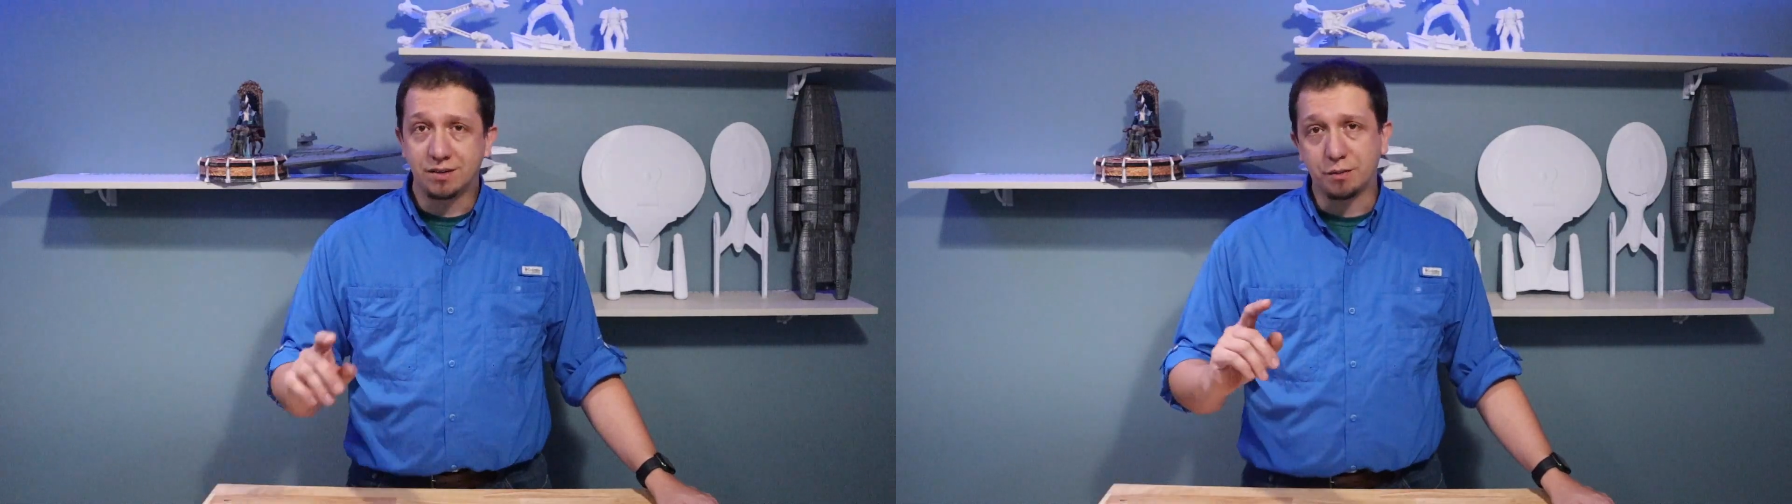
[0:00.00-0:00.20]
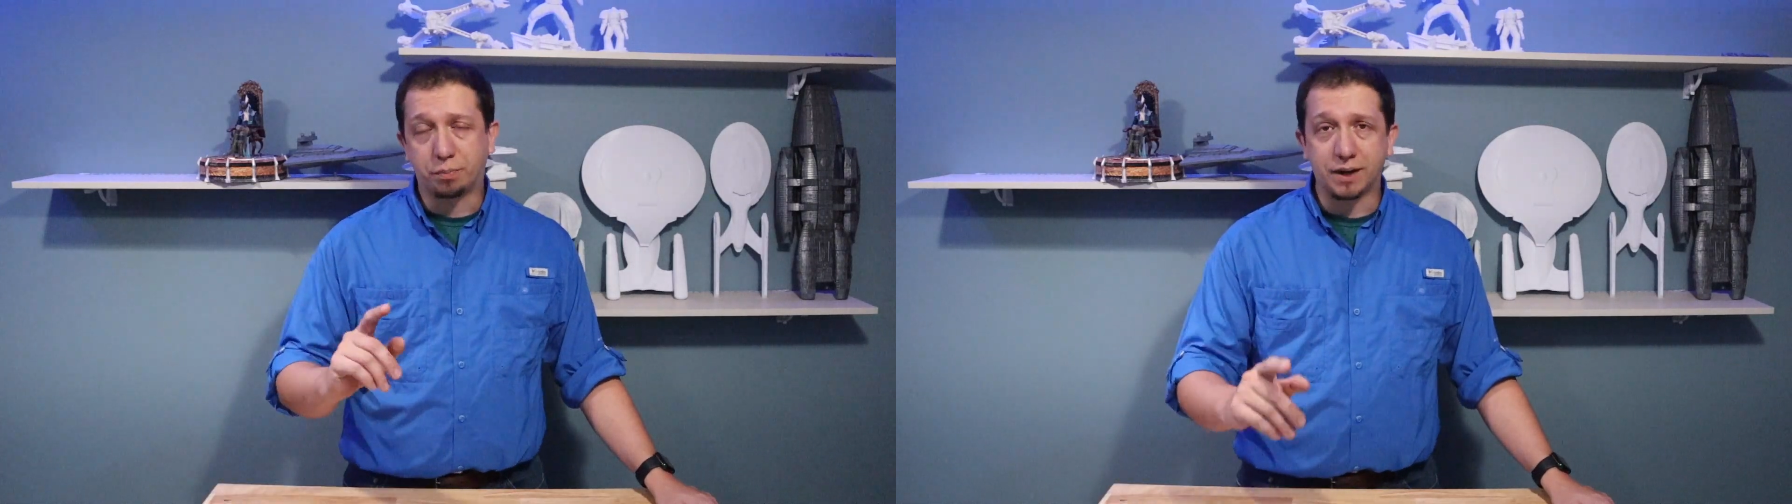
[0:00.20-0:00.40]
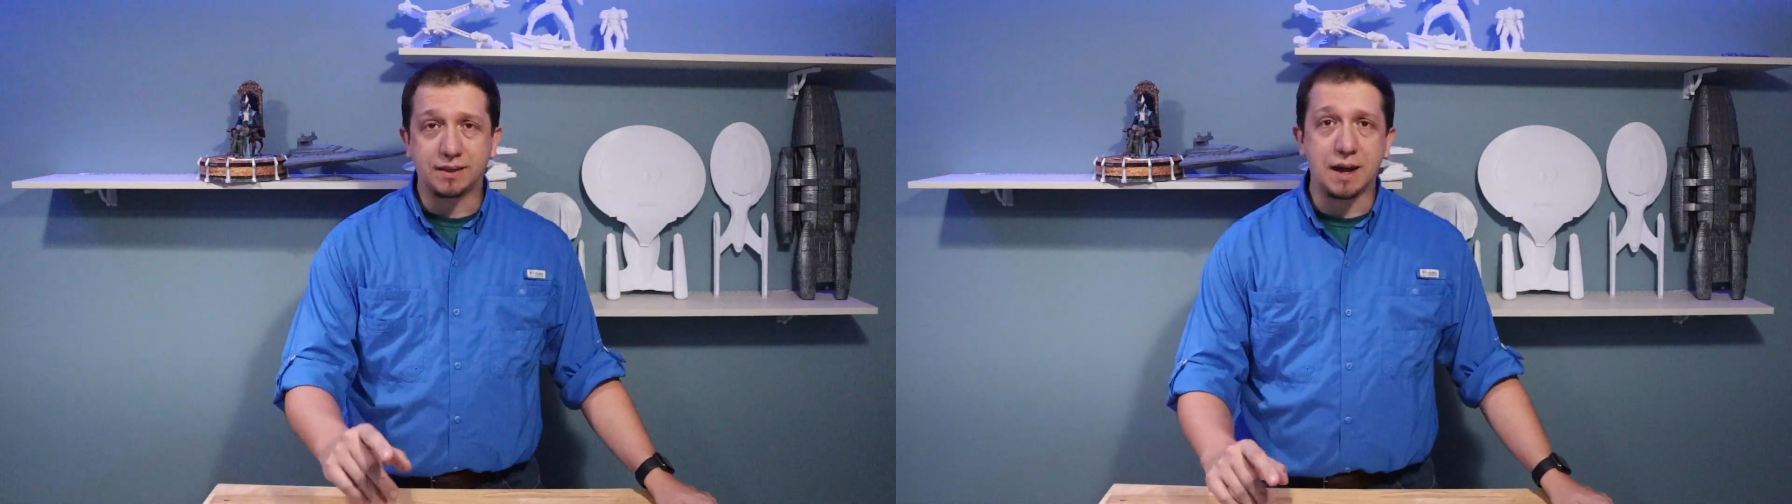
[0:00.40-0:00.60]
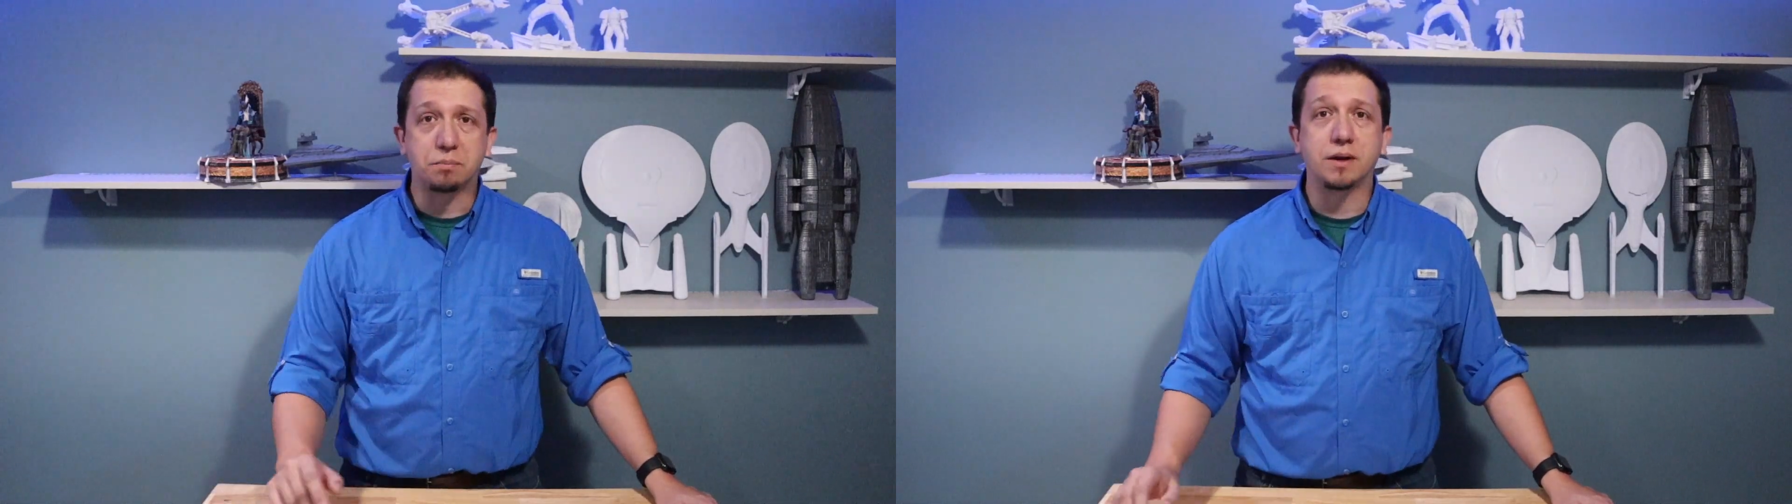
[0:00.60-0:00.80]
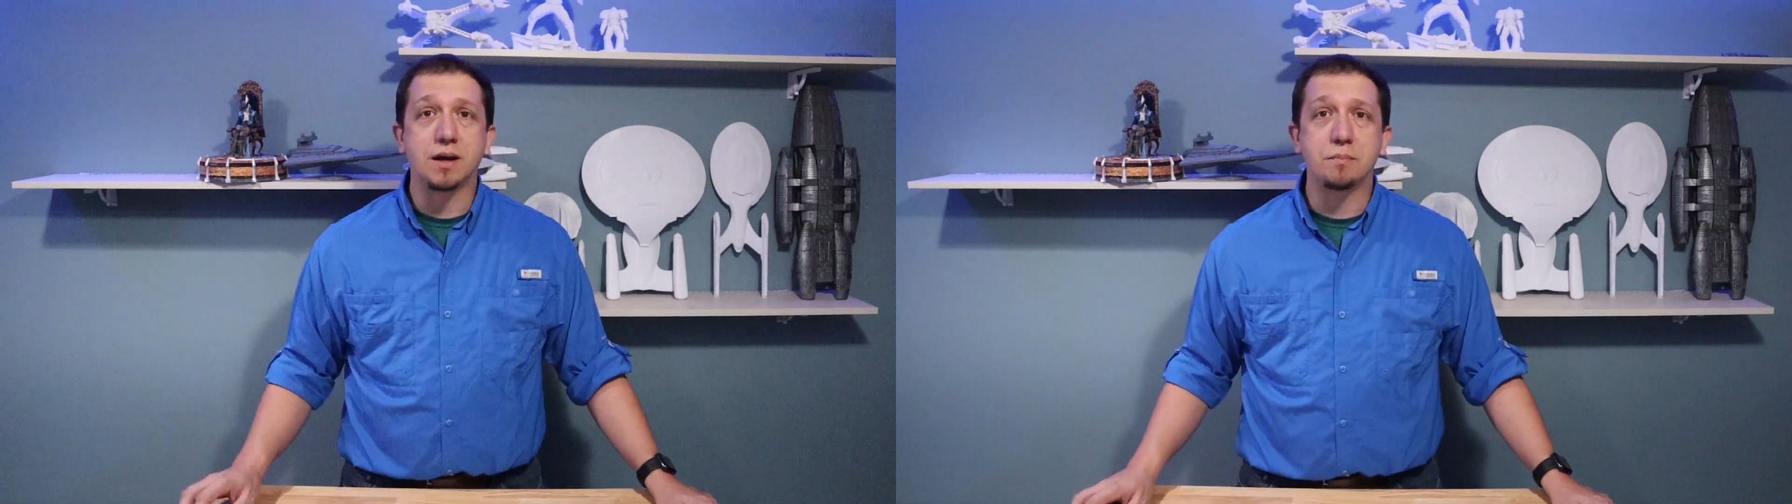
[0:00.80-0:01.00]
to break that
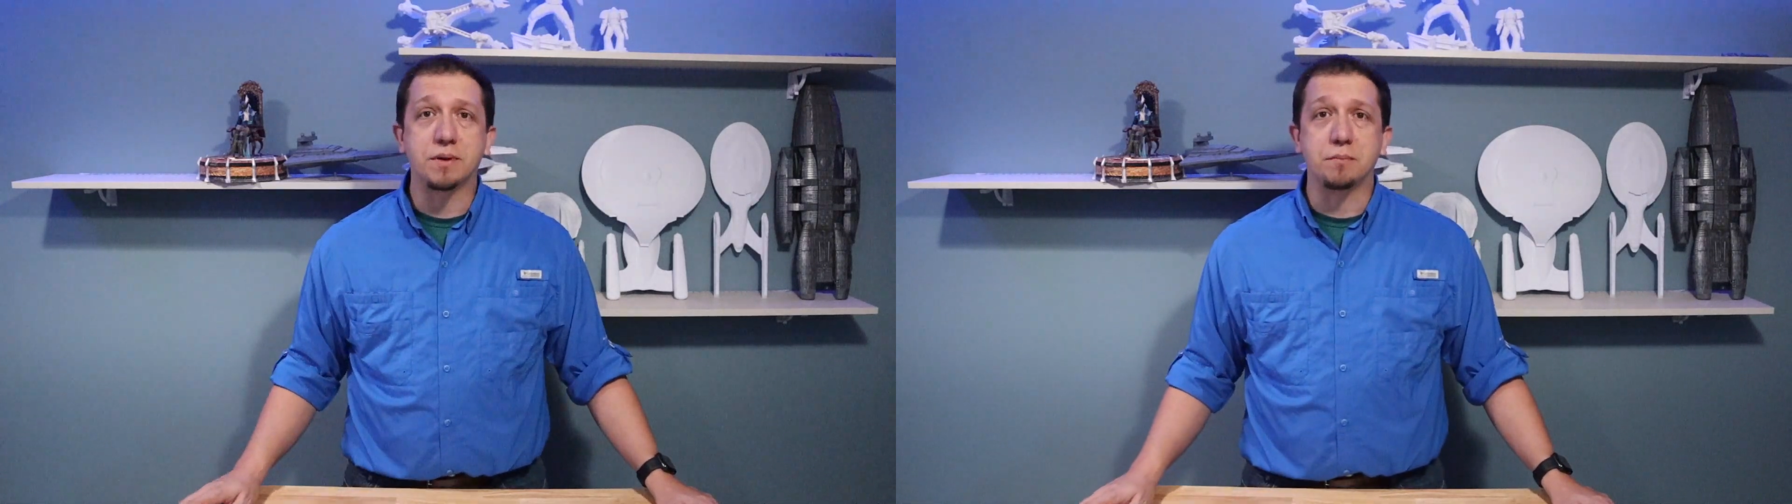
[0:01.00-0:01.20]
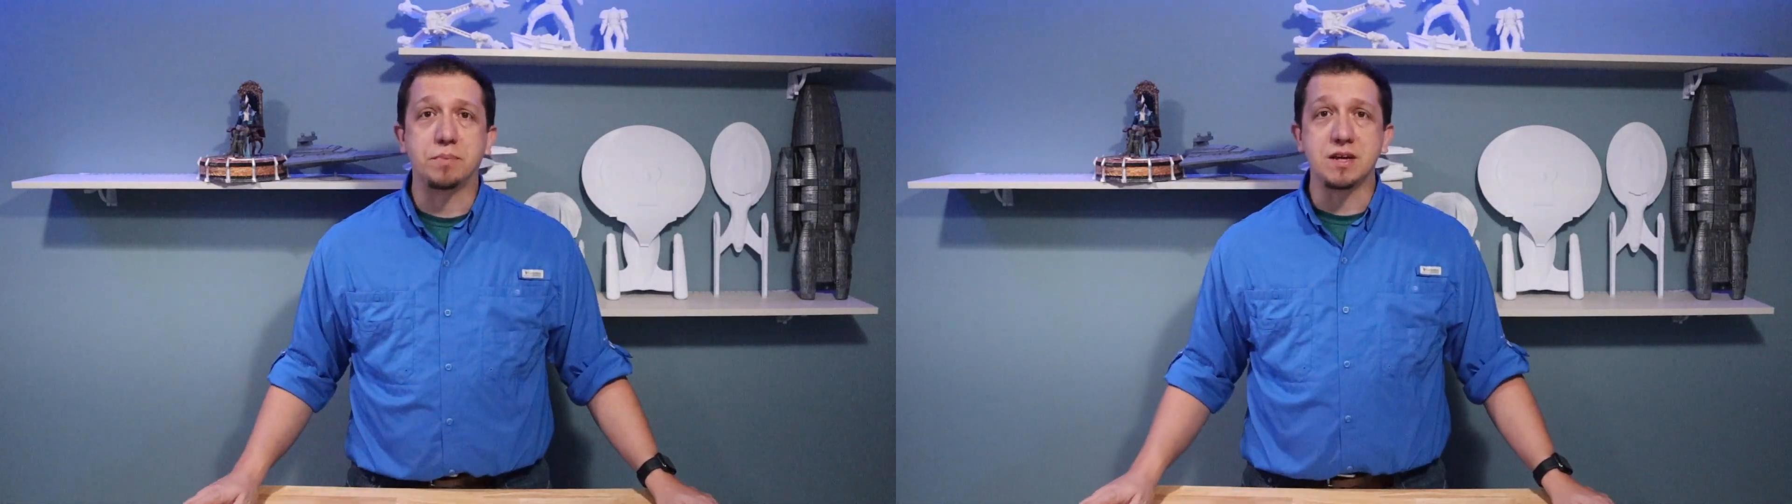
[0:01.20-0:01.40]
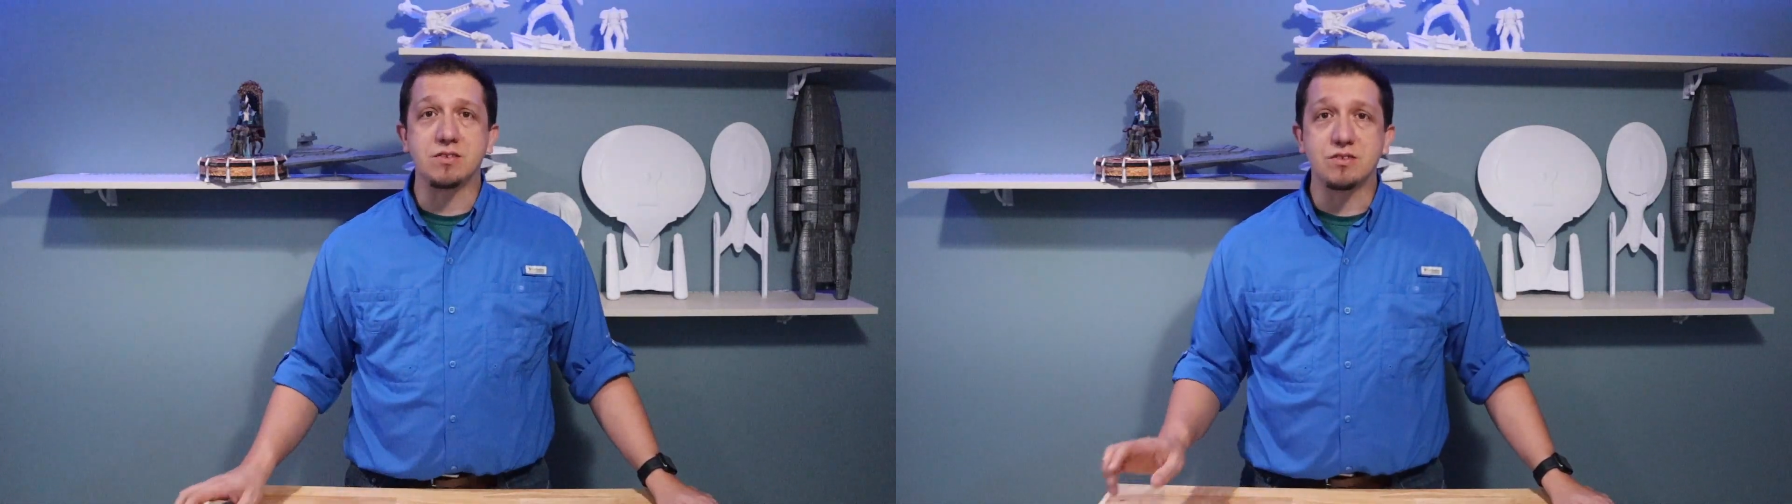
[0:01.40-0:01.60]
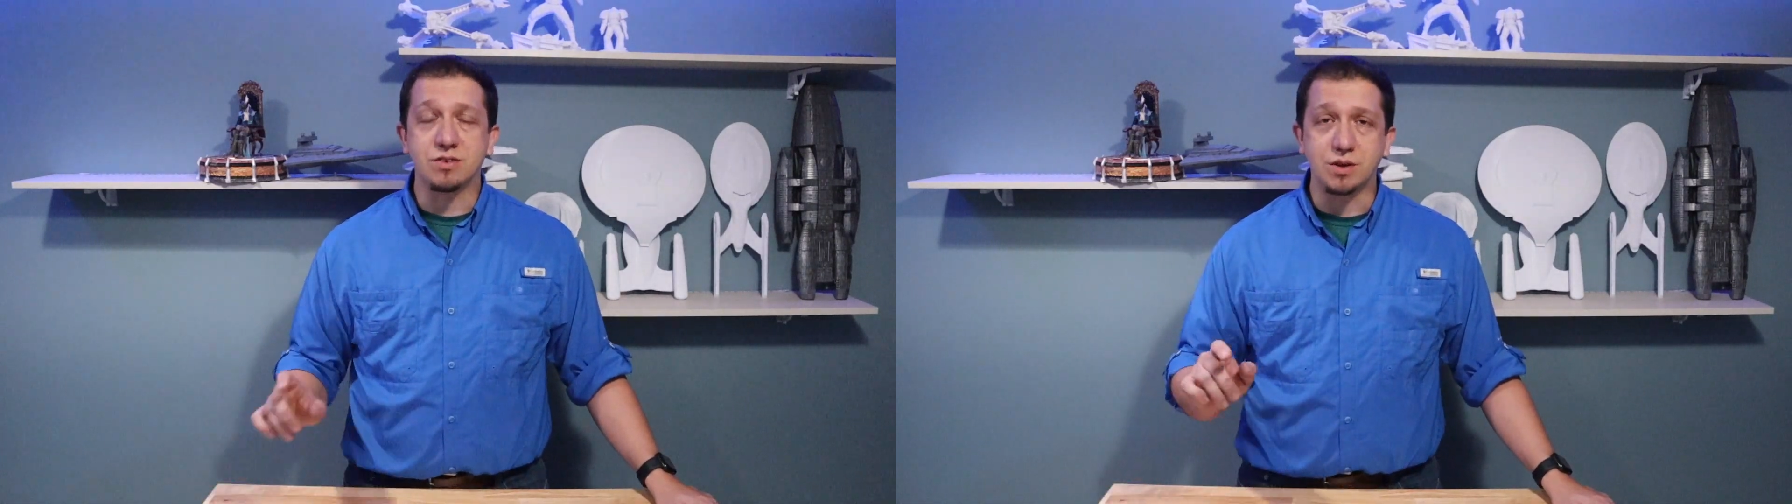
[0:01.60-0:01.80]
print up into pieces so